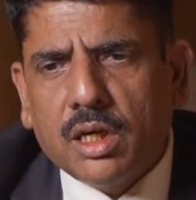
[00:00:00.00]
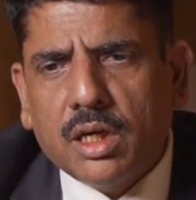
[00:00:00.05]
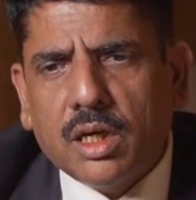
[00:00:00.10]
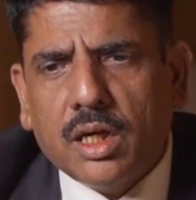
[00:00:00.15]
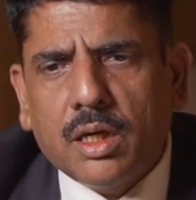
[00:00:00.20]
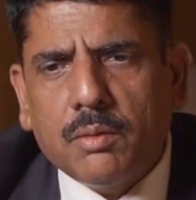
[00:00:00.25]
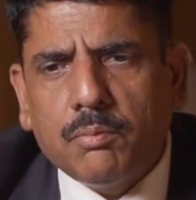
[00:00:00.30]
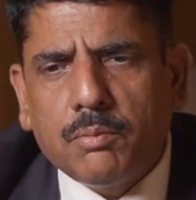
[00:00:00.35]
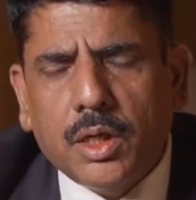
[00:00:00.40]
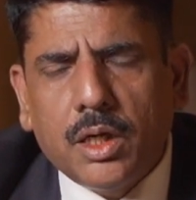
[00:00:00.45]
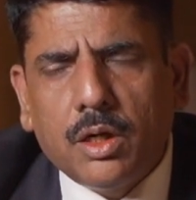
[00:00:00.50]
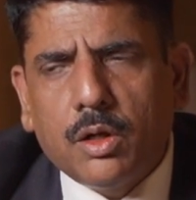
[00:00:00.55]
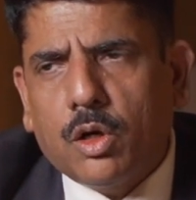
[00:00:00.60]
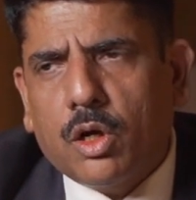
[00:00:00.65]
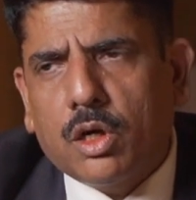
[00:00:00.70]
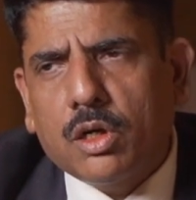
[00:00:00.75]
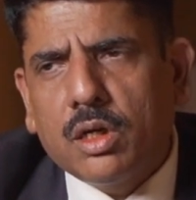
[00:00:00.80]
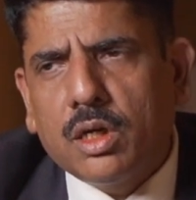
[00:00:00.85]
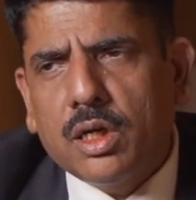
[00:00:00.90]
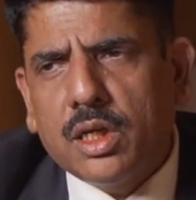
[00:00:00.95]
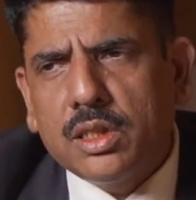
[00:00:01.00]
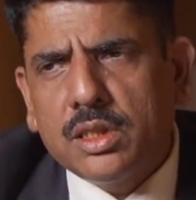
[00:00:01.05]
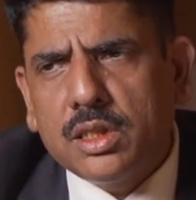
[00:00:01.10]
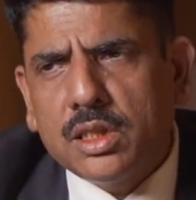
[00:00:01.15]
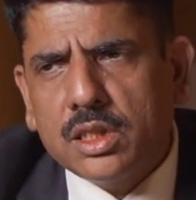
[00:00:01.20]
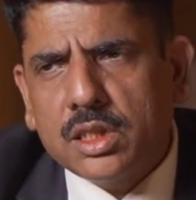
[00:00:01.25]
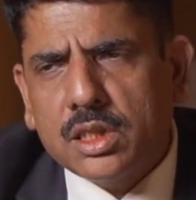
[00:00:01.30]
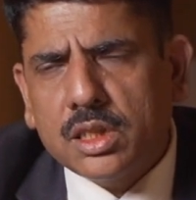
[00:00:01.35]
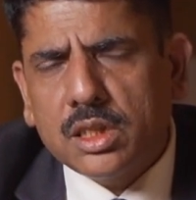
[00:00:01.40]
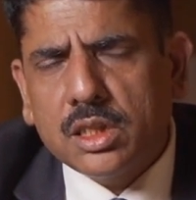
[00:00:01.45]
and build
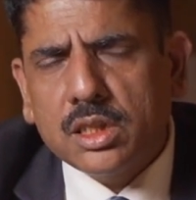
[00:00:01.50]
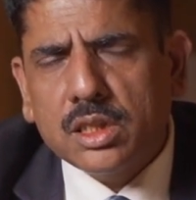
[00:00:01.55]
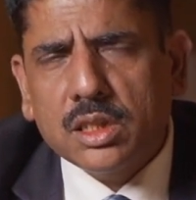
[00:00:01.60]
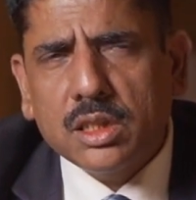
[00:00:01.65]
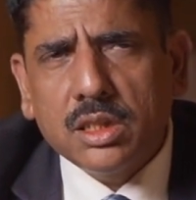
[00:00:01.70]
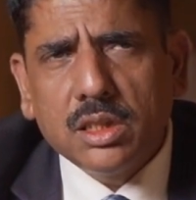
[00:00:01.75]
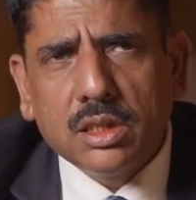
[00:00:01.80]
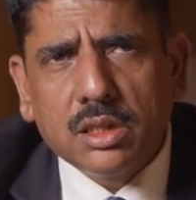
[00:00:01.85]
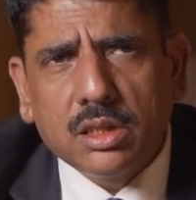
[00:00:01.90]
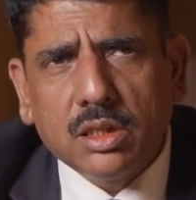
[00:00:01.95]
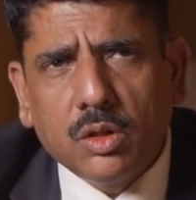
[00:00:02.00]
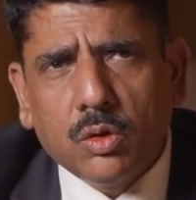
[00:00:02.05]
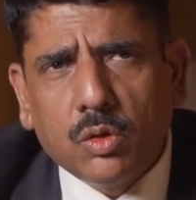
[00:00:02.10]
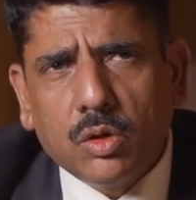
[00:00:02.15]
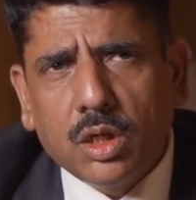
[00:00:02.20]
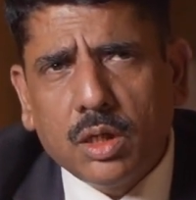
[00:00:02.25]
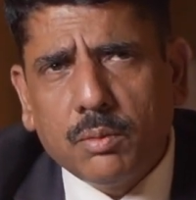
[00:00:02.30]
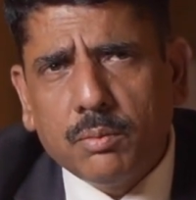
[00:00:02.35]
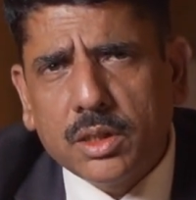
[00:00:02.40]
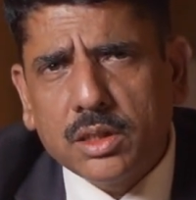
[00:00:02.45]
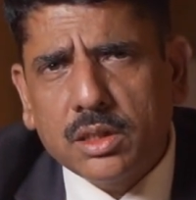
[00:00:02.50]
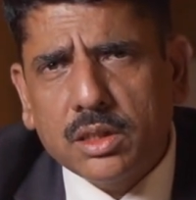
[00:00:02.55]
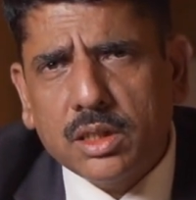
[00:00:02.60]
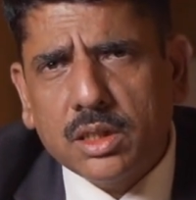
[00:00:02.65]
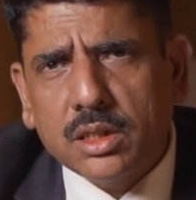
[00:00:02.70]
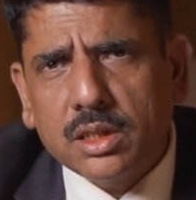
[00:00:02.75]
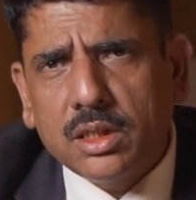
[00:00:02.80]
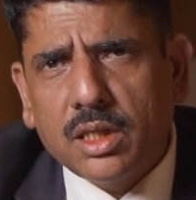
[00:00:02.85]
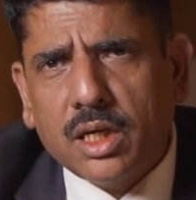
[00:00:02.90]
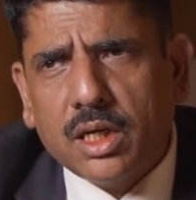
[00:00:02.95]
organizations is the only
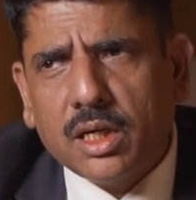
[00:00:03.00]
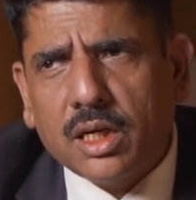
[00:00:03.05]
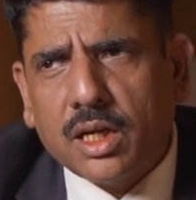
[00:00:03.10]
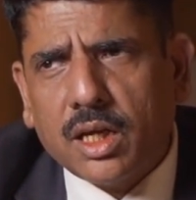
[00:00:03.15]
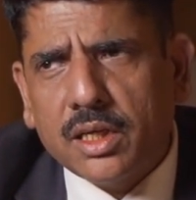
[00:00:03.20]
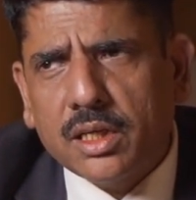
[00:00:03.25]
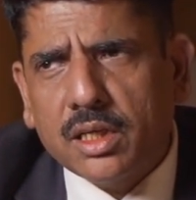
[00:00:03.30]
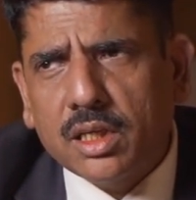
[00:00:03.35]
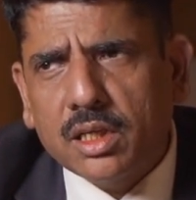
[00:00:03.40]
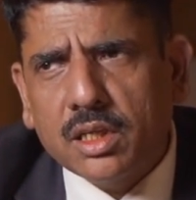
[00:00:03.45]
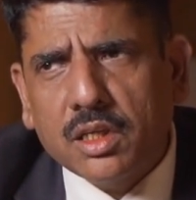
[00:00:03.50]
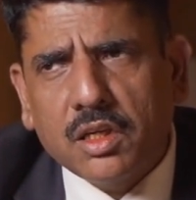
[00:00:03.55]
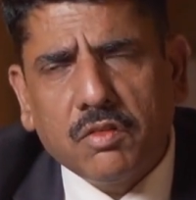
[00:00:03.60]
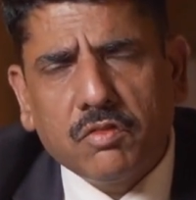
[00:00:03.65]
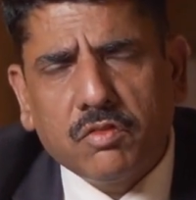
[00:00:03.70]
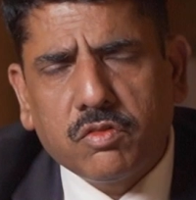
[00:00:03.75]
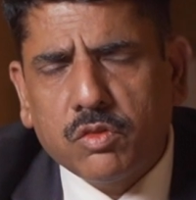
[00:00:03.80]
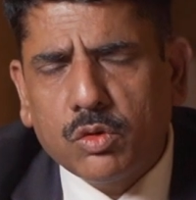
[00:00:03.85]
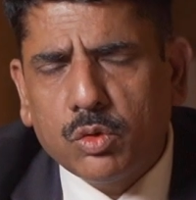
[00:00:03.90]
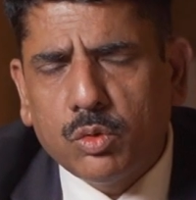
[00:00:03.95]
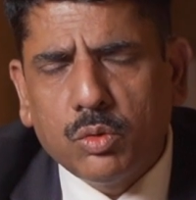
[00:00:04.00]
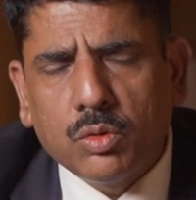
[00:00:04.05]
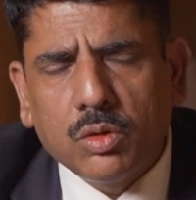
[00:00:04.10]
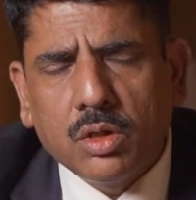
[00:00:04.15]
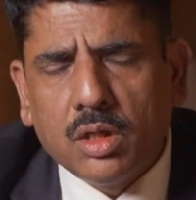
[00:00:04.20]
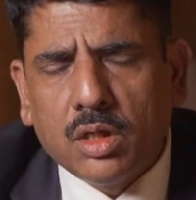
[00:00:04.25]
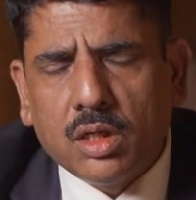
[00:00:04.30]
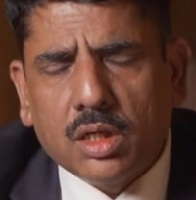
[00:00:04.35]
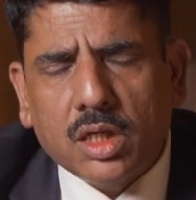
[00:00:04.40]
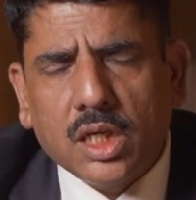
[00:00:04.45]
message that I can give to
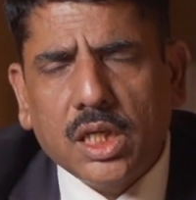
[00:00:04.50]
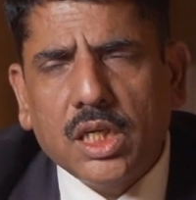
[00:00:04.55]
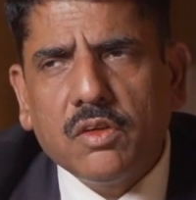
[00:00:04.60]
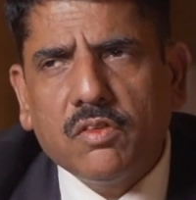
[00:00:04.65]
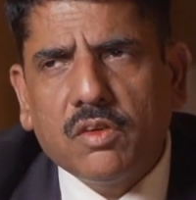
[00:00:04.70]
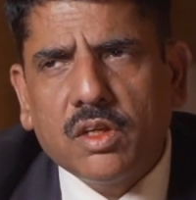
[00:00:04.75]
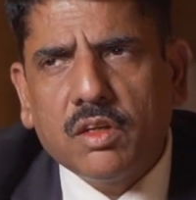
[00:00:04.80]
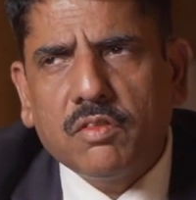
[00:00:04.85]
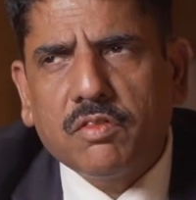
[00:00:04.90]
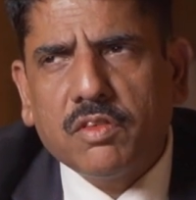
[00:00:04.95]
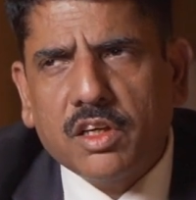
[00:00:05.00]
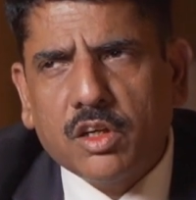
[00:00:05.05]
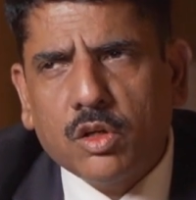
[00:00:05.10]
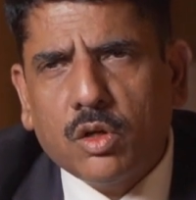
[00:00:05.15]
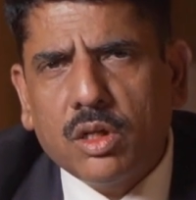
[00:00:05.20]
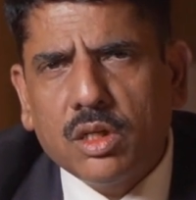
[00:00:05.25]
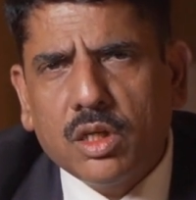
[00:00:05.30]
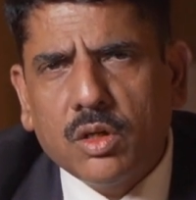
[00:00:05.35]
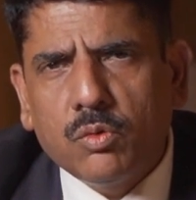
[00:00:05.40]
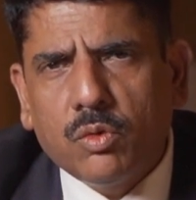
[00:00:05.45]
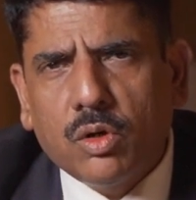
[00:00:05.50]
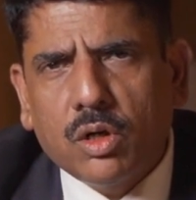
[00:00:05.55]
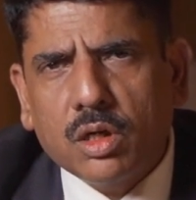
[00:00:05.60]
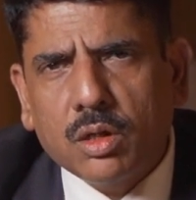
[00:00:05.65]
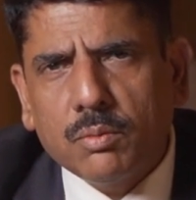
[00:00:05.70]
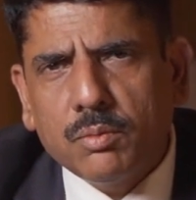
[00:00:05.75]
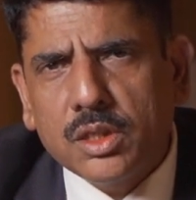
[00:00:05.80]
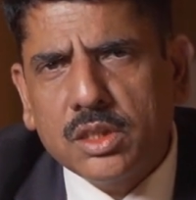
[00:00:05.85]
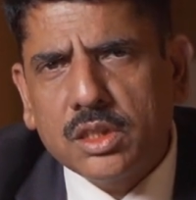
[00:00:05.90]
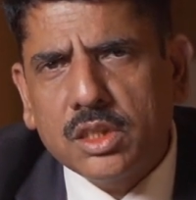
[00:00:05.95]
anyone if at all they want
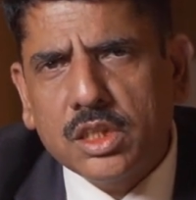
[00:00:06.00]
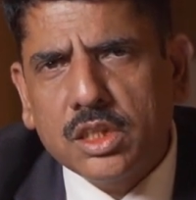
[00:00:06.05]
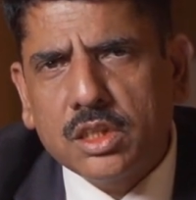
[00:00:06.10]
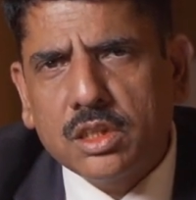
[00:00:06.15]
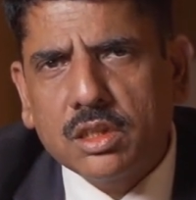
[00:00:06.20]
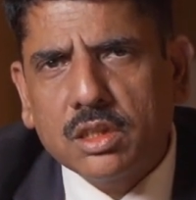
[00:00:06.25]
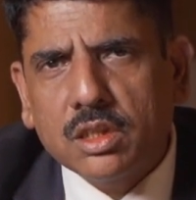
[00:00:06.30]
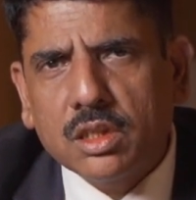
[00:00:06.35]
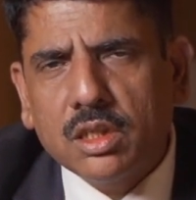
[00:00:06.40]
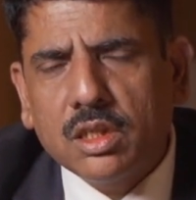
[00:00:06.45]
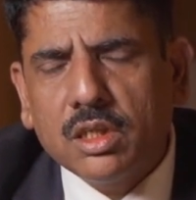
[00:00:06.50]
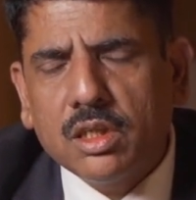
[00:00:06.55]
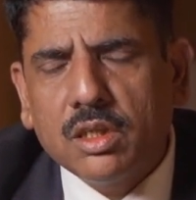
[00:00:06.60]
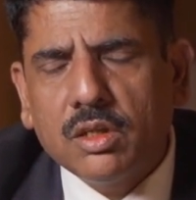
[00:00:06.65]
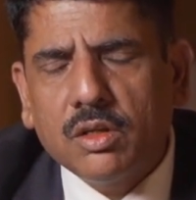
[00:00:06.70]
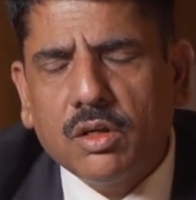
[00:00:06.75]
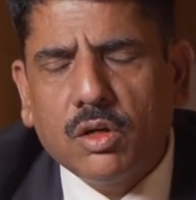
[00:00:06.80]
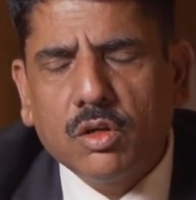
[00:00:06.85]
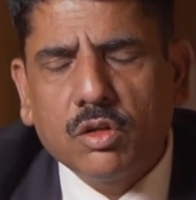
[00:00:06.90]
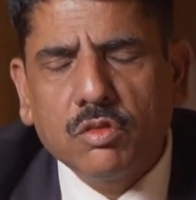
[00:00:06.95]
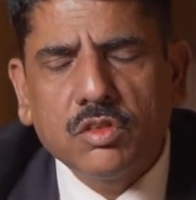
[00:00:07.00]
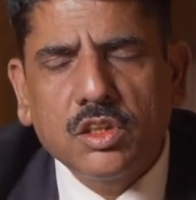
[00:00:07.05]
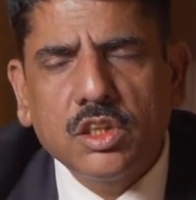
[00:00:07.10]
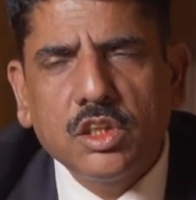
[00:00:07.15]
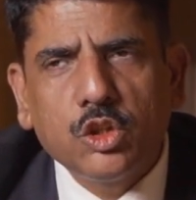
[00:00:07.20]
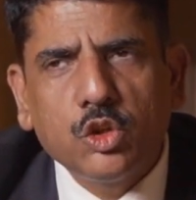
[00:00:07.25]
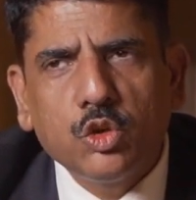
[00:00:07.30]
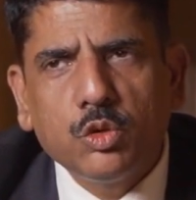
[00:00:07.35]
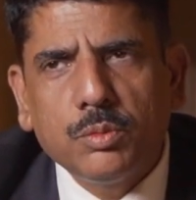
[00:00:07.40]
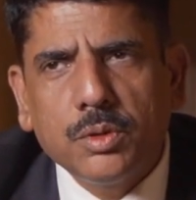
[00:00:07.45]
a message uh, out of
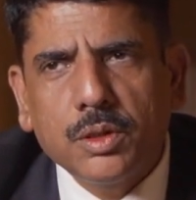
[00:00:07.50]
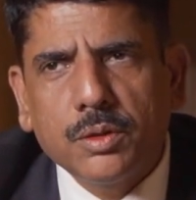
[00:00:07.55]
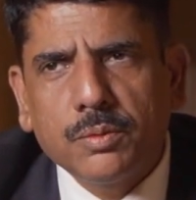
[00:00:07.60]
CCU.